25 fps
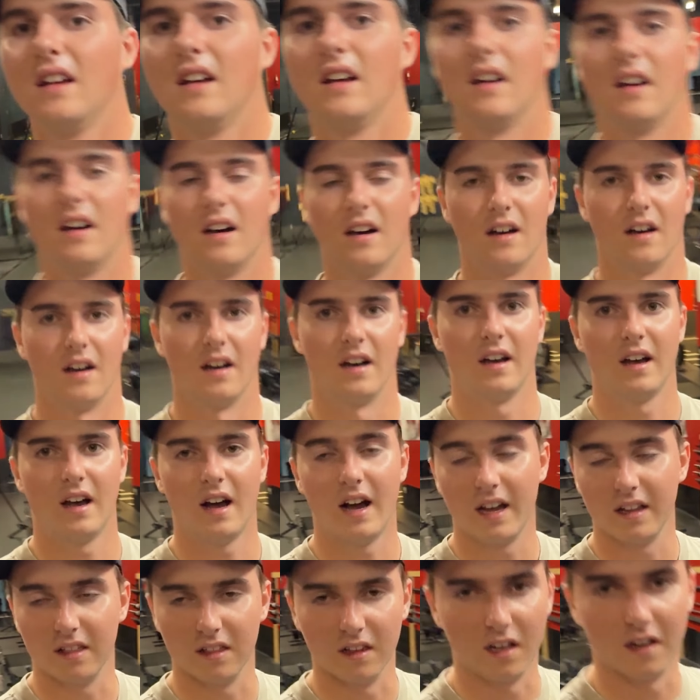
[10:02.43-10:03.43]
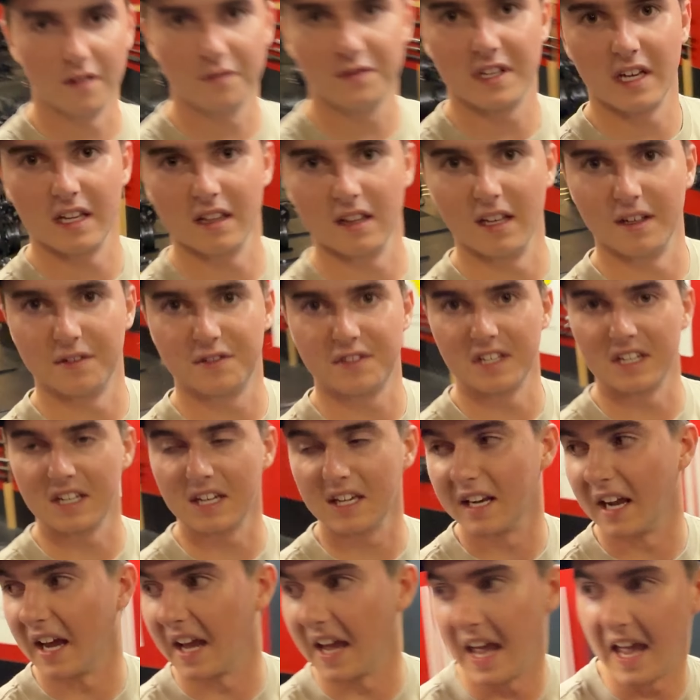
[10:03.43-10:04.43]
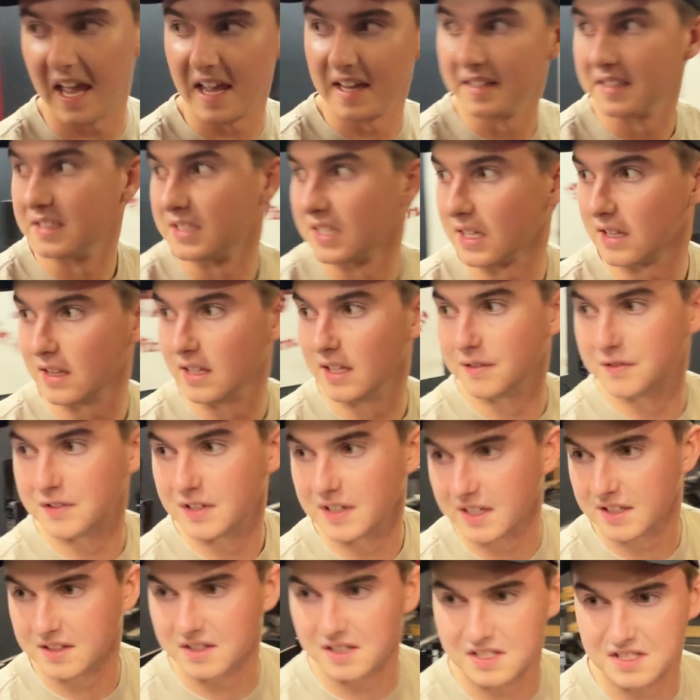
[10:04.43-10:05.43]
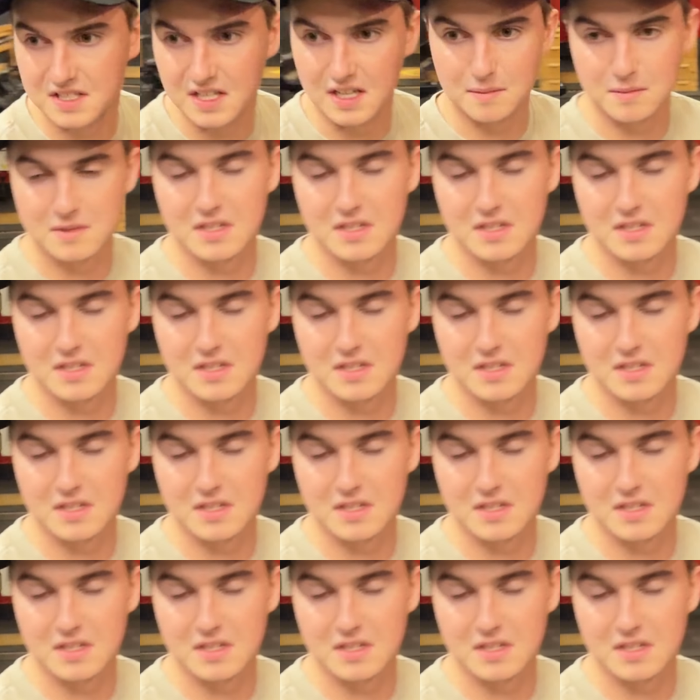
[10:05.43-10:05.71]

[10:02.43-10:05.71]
I love deadlifting and I hate deadlifting at the same